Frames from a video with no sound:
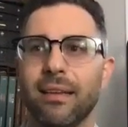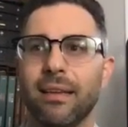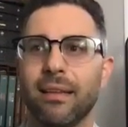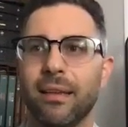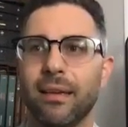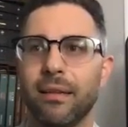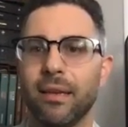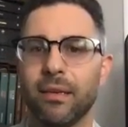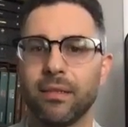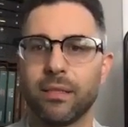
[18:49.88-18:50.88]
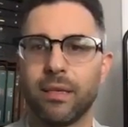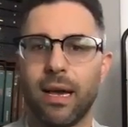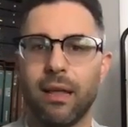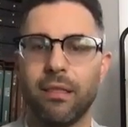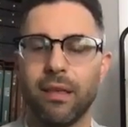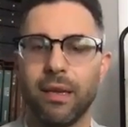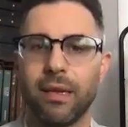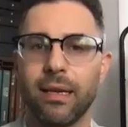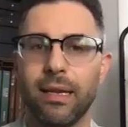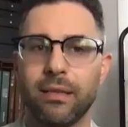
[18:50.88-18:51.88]
I
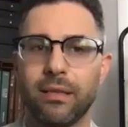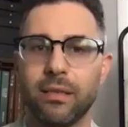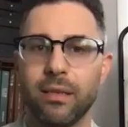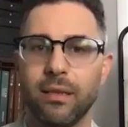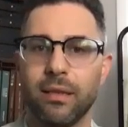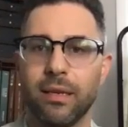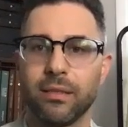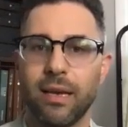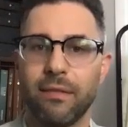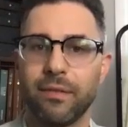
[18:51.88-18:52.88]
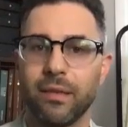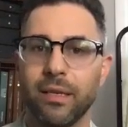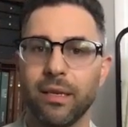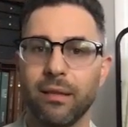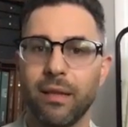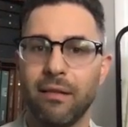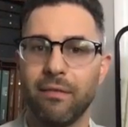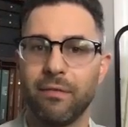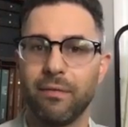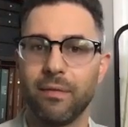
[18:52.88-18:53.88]
think there's definitely a lot
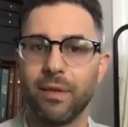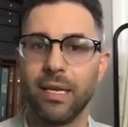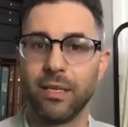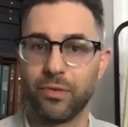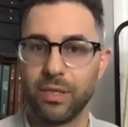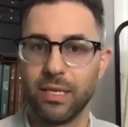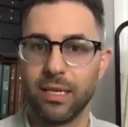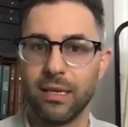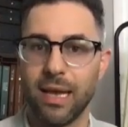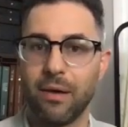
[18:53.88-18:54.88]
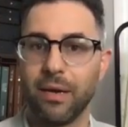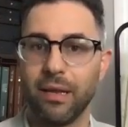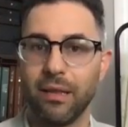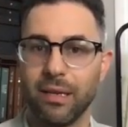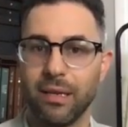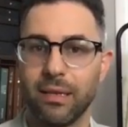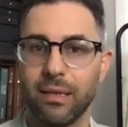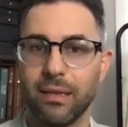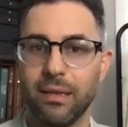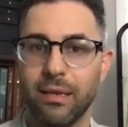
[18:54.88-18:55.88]
of interest in it now, and I think
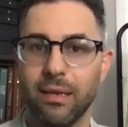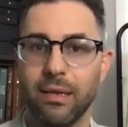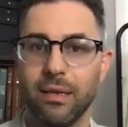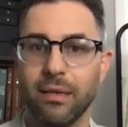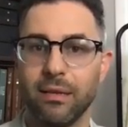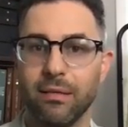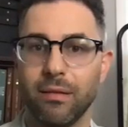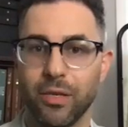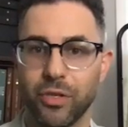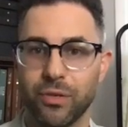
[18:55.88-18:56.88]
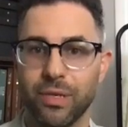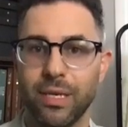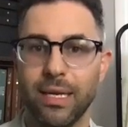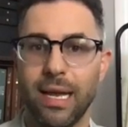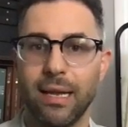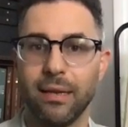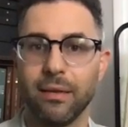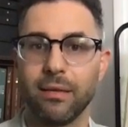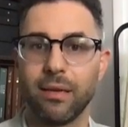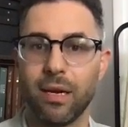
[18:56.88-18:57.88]
the luxury
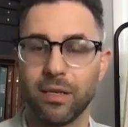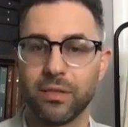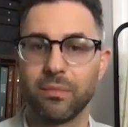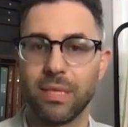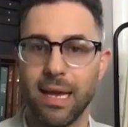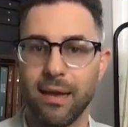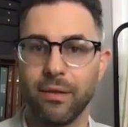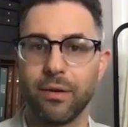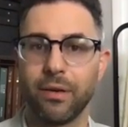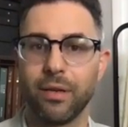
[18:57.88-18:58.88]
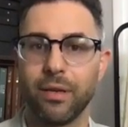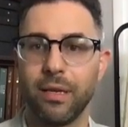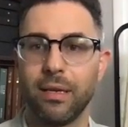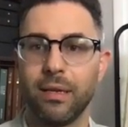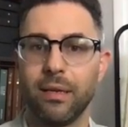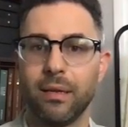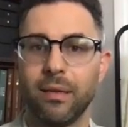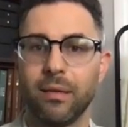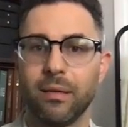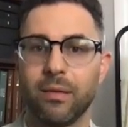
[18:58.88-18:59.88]
and custom tailored
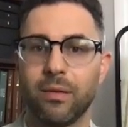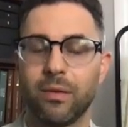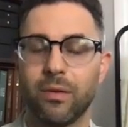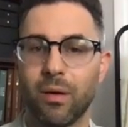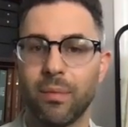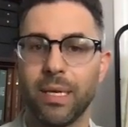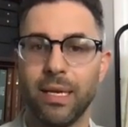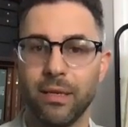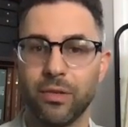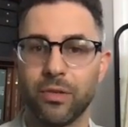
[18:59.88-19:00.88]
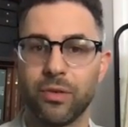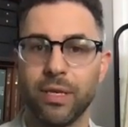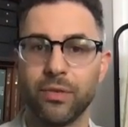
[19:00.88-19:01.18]
garment industry is